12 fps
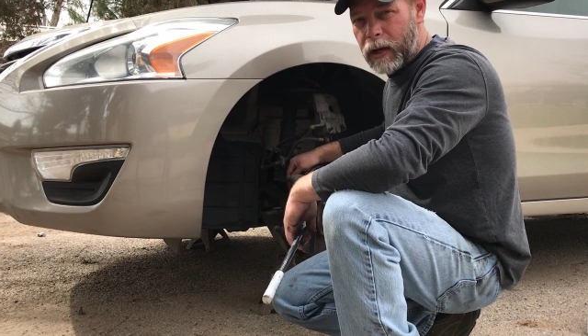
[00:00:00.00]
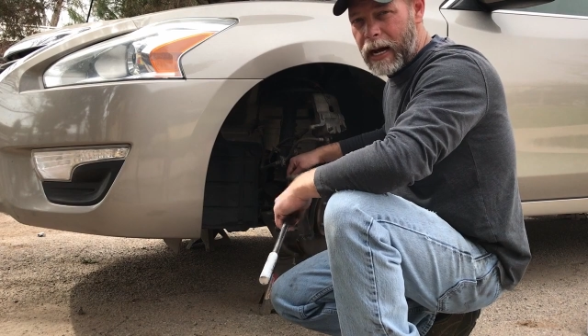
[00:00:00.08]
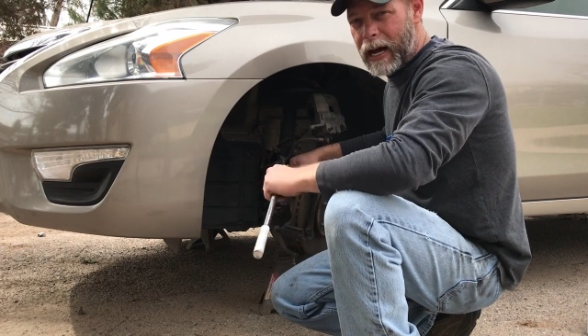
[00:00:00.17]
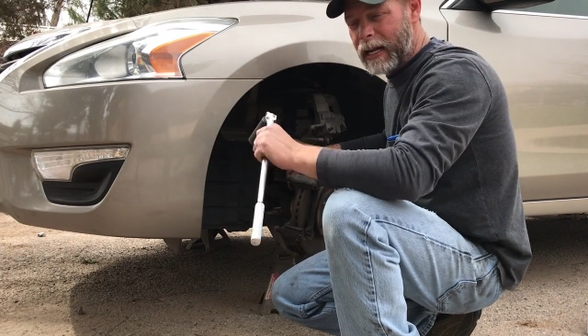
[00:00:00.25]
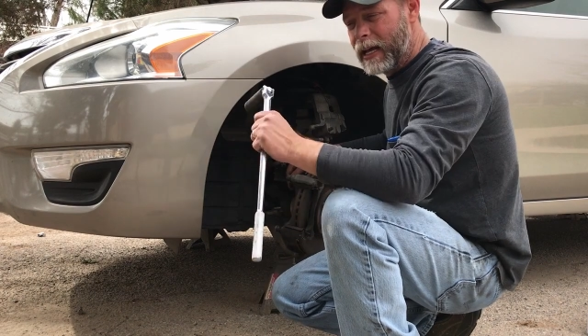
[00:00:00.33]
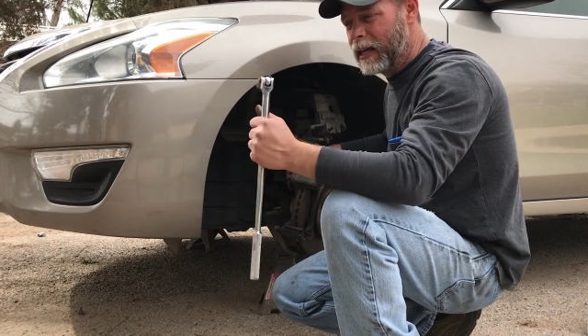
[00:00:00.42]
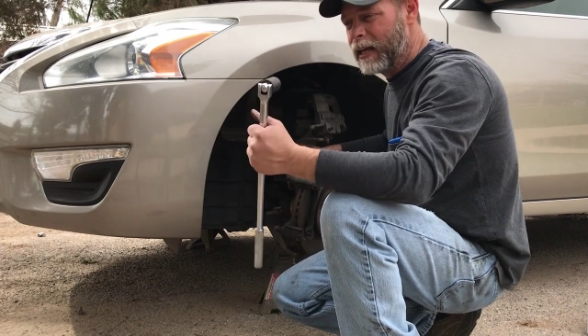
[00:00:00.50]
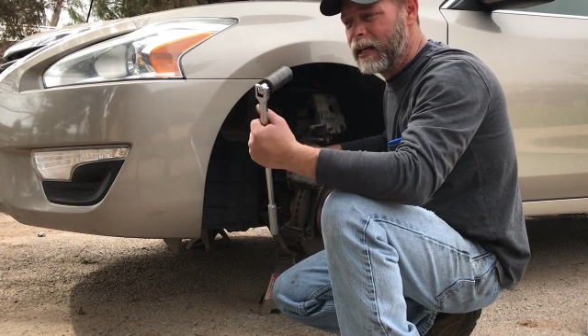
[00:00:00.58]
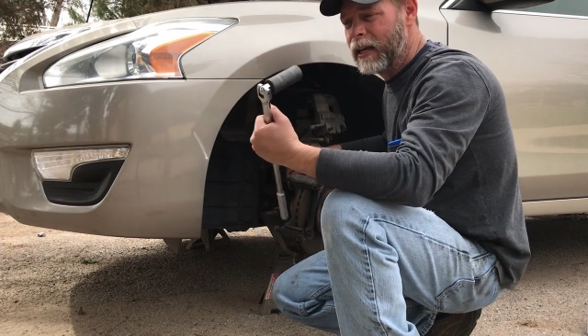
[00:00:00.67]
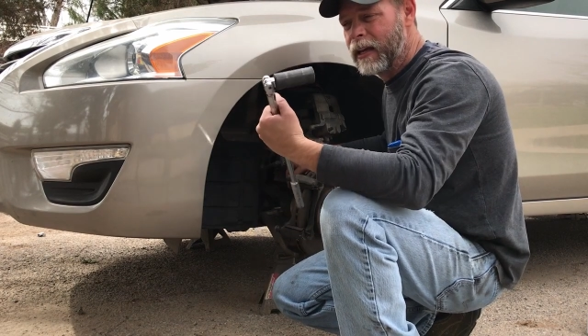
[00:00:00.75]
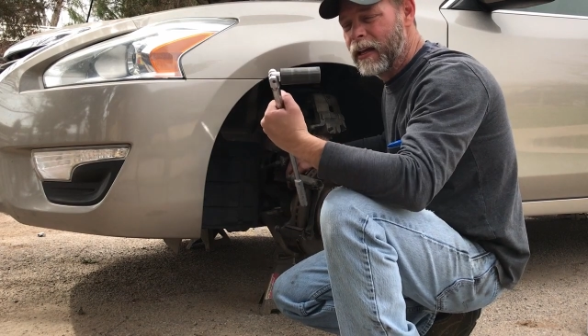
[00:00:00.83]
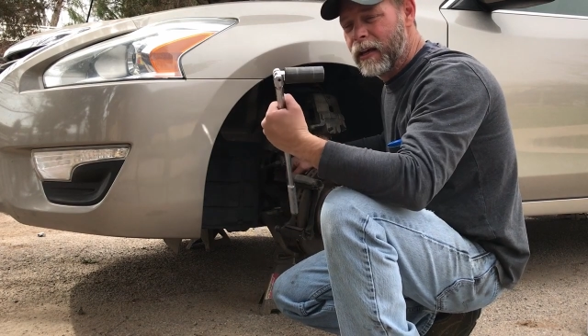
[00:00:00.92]
we got
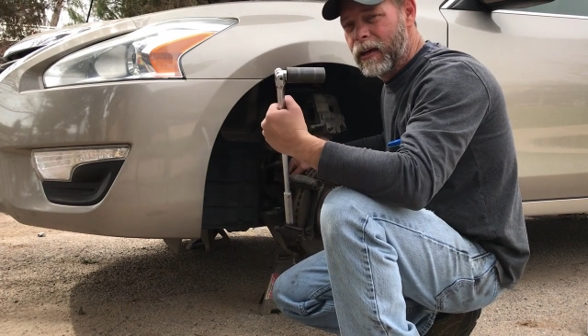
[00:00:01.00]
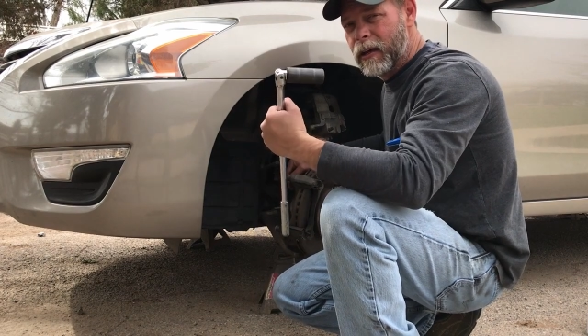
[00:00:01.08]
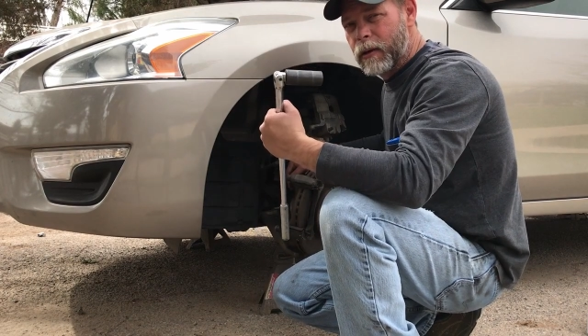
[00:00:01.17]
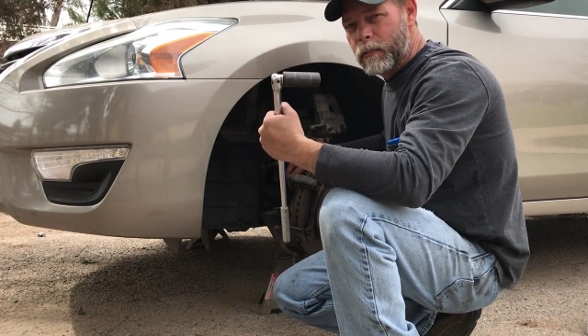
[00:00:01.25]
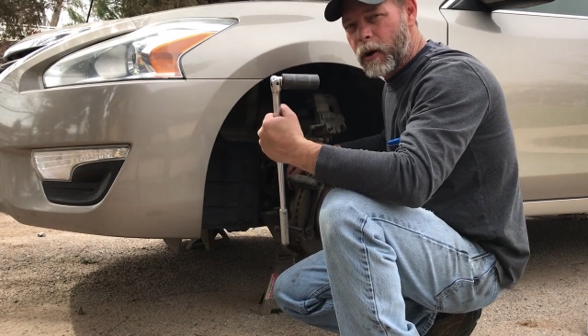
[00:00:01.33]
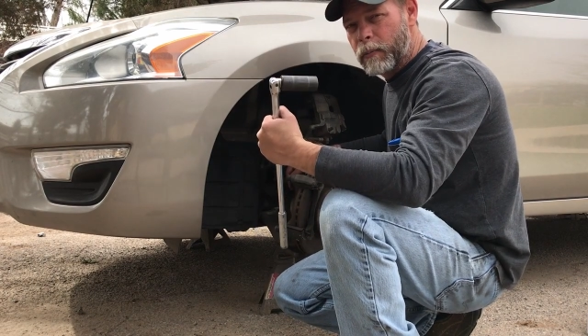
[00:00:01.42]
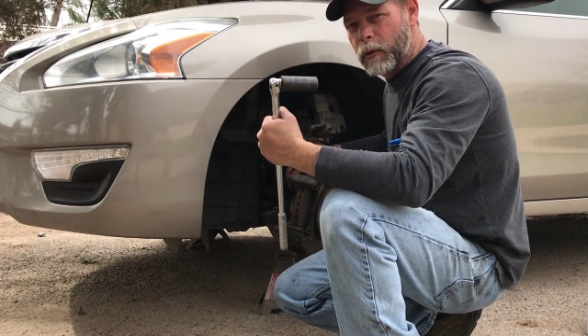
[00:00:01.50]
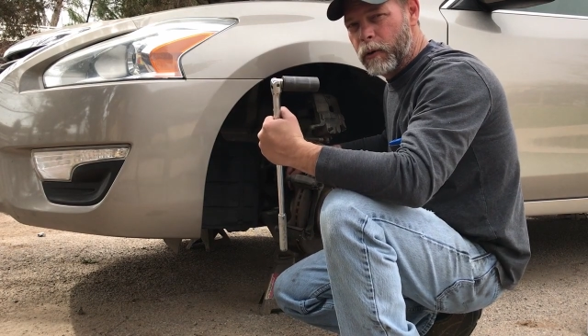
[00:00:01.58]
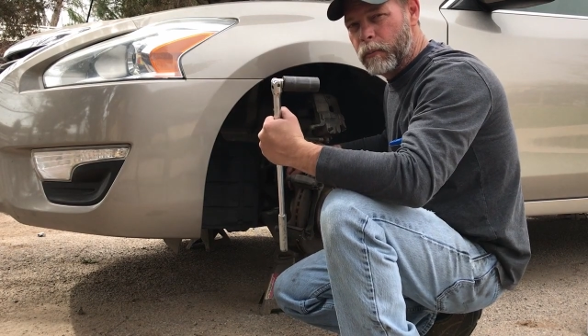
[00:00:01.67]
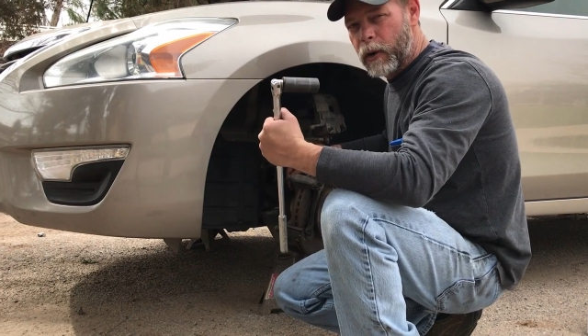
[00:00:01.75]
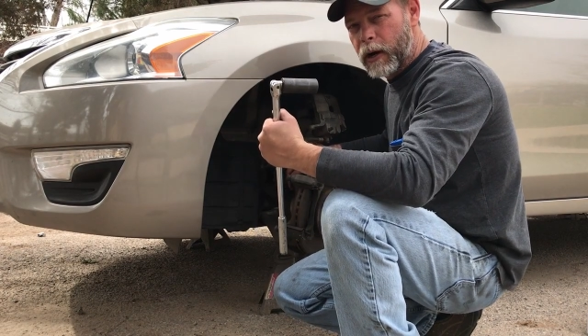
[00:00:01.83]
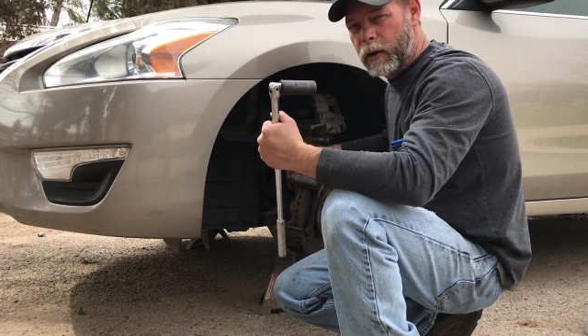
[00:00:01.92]

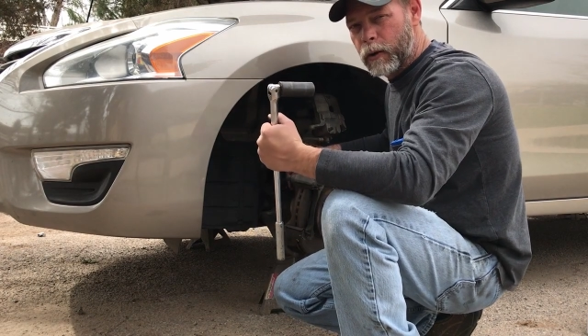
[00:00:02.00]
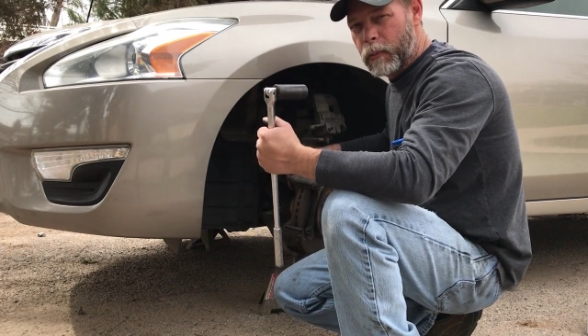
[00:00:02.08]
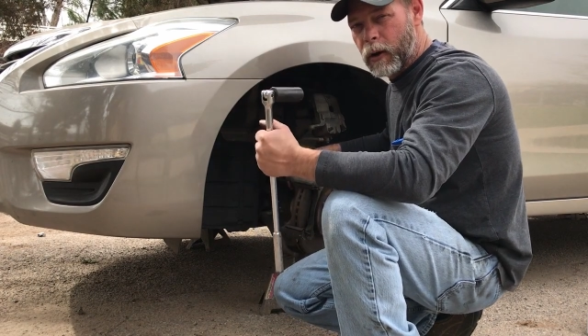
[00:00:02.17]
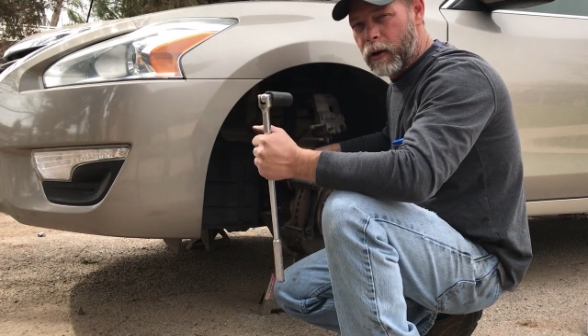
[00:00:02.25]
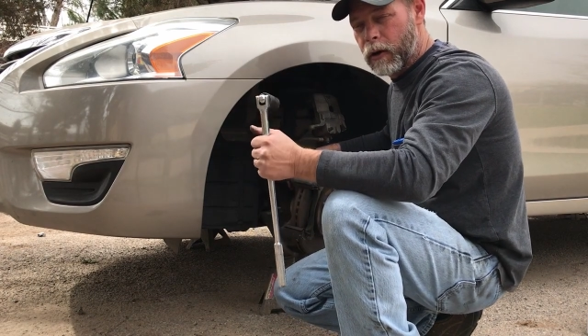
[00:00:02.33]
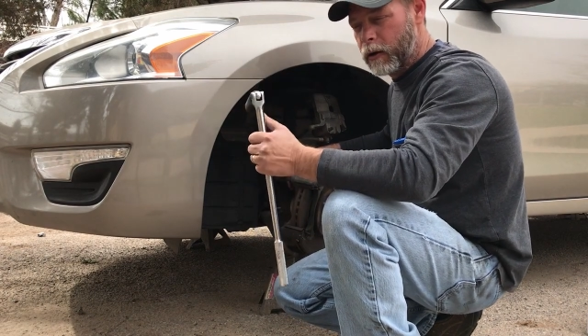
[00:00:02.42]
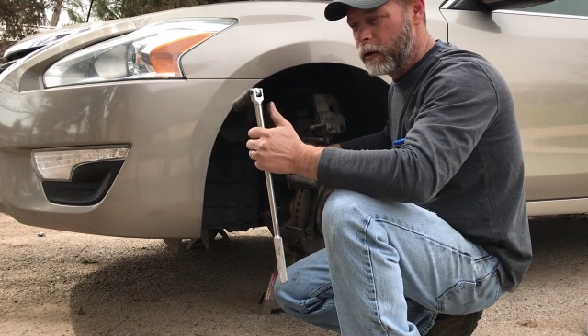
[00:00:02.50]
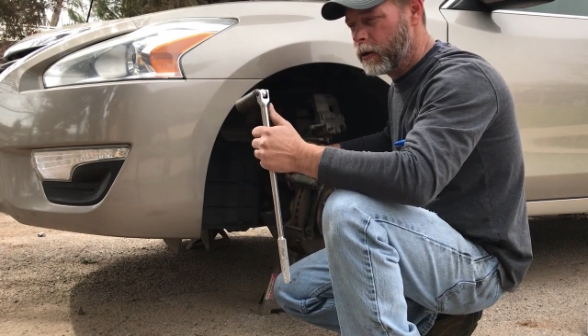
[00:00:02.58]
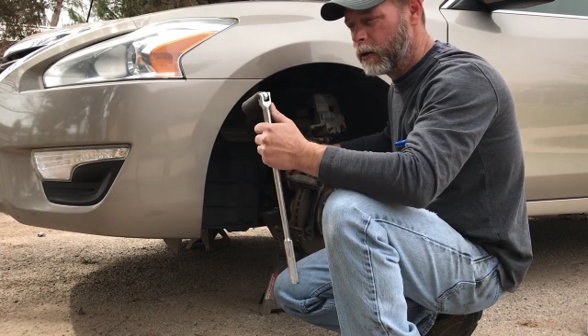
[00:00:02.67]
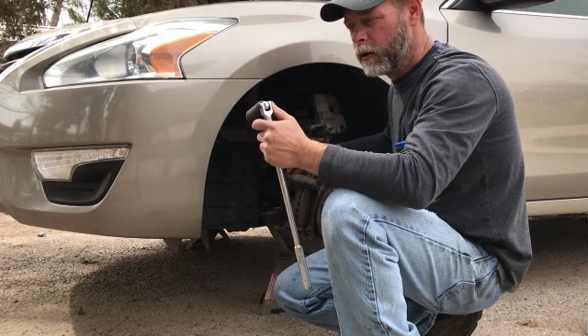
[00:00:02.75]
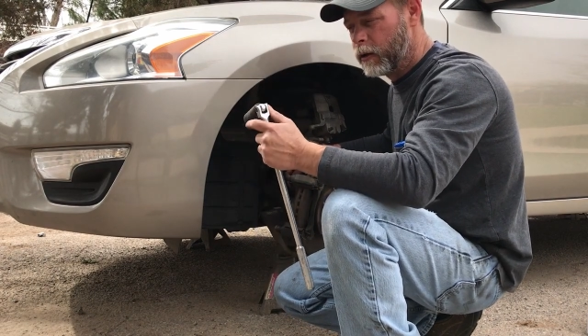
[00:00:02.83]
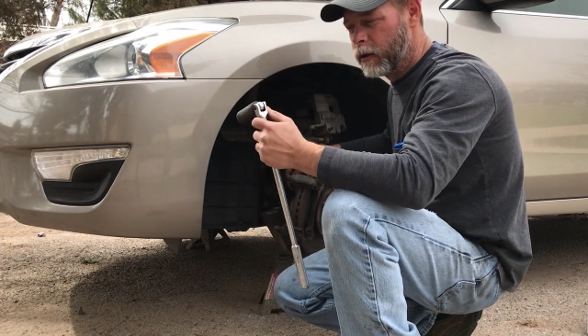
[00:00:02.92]
proper breaker bar
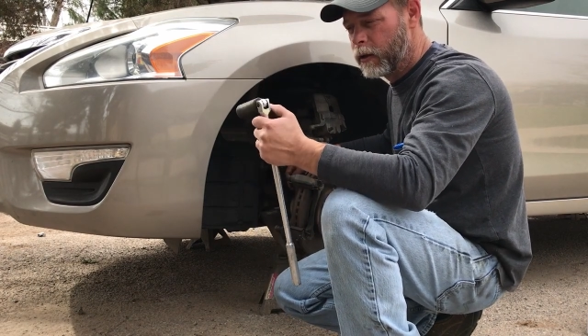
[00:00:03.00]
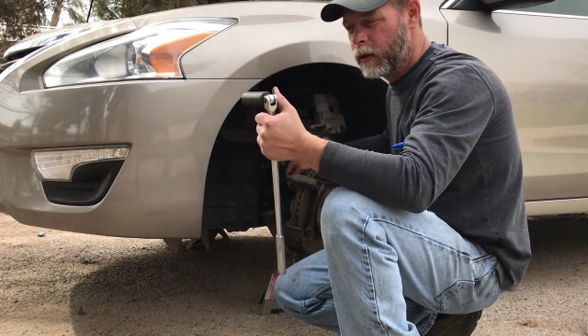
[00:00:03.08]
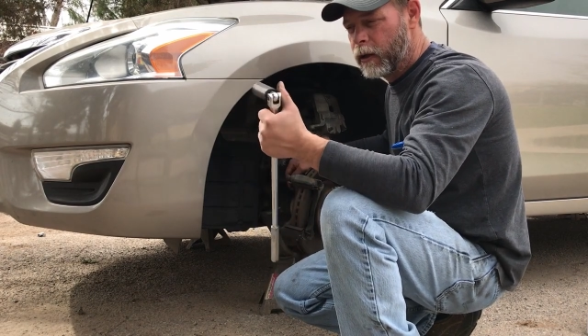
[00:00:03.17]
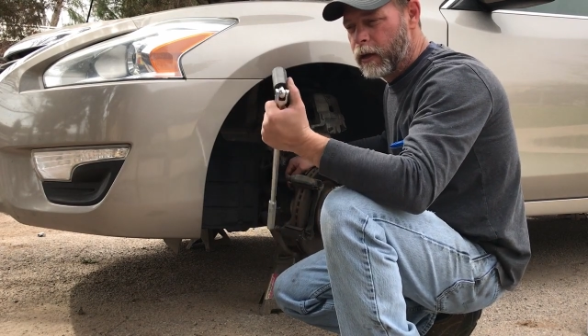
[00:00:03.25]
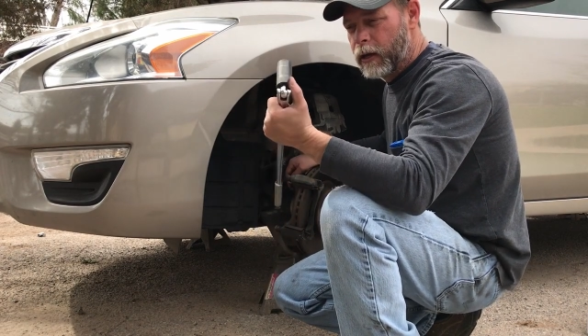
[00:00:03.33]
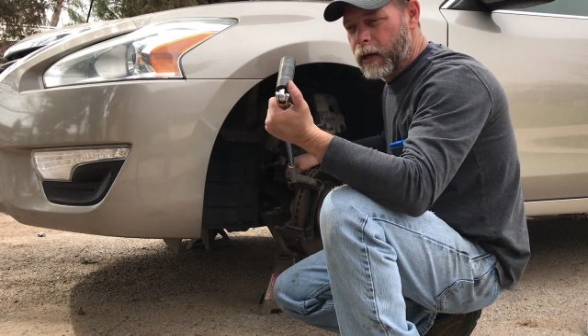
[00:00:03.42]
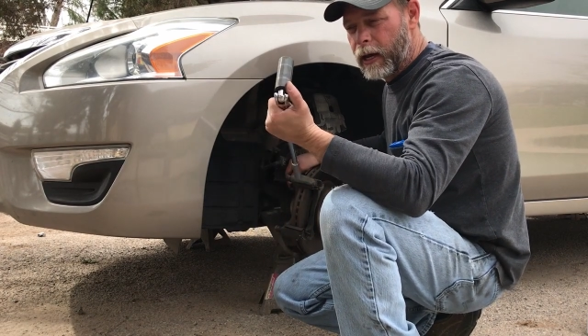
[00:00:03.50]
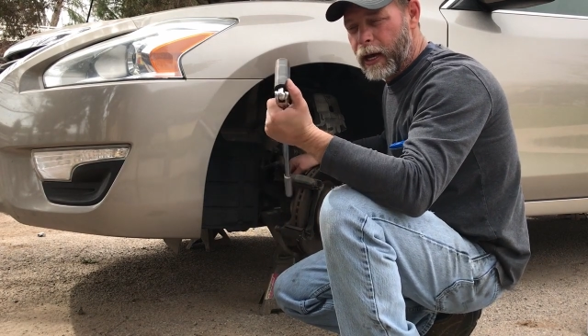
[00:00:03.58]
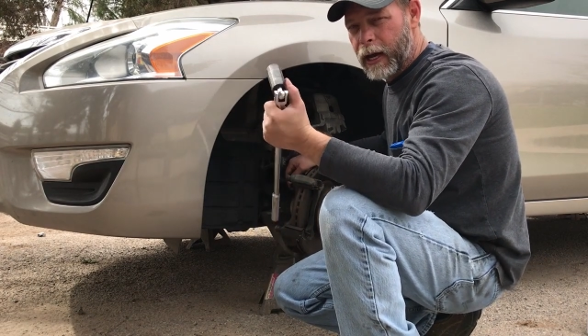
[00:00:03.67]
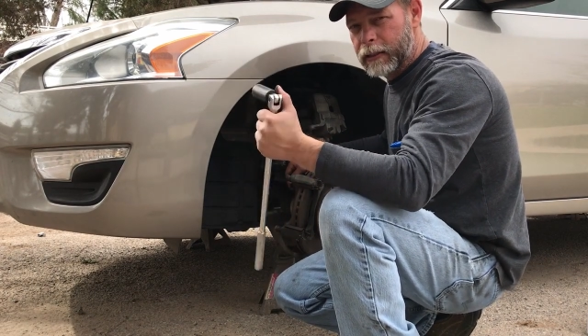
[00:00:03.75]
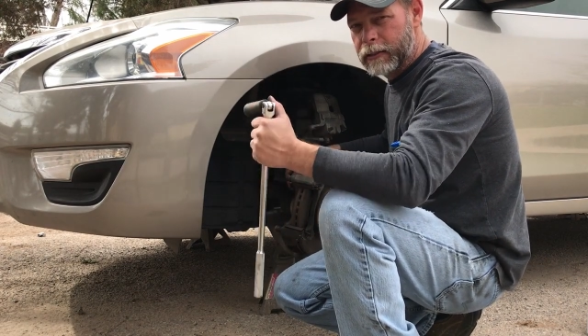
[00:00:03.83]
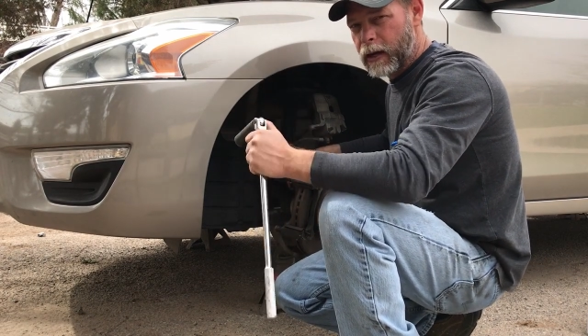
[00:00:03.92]

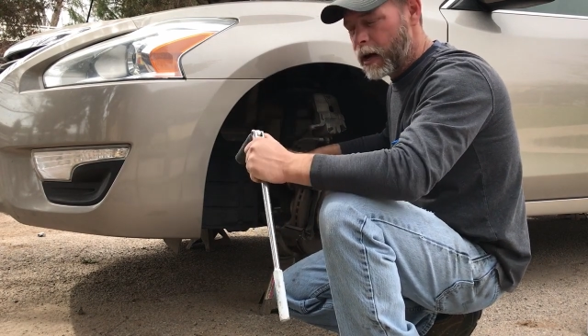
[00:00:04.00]
and